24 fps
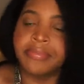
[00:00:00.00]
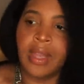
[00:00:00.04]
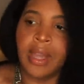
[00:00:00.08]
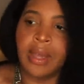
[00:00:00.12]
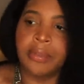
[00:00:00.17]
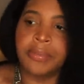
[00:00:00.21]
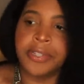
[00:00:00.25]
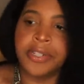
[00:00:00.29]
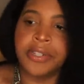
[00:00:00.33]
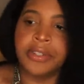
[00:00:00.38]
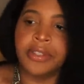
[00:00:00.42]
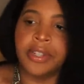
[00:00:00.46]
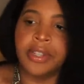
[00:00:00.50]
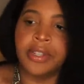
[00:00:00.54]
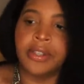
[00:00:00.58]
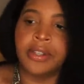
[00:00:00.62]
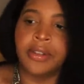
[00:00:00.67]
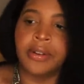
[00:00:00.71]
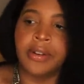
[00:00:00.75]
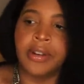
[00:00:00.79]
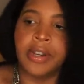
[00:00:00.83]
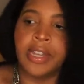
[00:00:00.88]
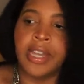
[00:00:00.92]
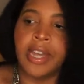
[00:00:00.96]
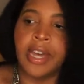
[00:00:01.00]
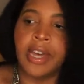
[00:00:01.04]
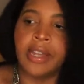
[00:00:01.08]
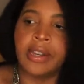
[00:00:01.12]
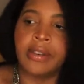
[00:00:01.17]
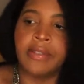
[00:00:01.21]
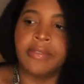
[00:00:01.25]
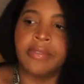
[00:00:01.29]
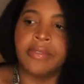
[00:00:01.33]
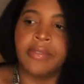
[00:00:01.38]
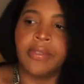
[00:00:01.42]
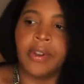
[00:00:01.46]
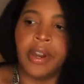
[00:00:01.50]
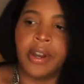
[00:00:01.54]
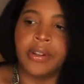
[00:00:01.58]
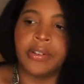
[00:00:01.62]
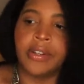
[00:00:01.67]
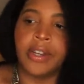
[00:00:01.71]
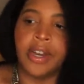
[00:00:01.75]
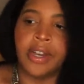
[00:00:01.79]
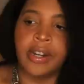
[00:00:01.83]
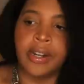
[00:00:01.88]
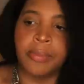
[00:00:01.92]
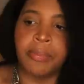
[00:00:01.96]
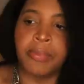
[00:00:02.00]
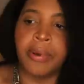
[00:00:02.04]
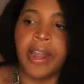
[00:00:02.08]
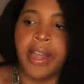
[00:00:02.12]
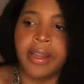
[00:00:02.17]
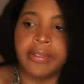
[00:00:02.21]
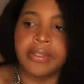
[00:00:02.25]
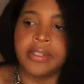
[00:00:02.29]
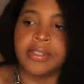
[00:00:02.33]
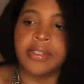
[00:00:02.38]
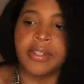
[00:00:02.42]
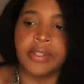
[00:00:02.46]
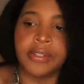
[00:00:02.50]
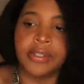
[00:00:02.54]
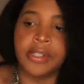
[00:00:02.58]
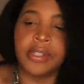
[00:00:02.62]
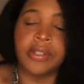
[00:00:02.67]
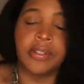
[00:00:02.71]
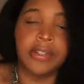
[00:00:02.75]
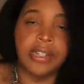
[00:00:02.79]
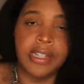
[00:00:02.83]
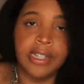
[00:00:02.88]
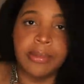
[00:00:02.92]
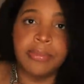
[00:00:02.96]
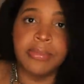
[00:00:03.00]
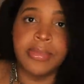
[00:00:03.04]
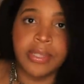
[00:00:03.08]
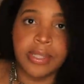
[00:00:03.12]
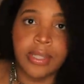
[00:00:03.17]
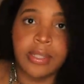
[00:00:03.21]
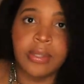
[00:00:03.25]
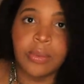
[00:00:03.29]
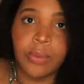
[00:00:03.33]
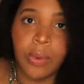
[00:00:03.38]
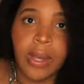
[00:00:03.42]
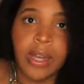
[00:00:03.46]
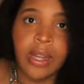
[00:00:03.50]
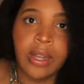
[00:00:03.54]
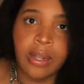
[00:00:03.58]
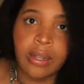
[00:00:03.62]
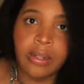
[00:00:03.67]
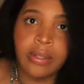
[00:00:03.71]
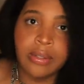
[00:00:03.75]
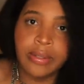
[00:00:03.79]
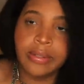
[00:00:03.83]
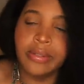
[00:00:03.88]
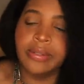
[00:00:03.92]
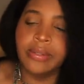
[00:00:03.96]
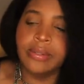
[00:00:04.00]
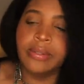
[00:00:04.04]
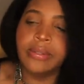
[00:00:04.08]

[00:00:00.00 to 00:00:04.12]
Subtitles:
I'm sure that Lori had her daughter practice her screams as well.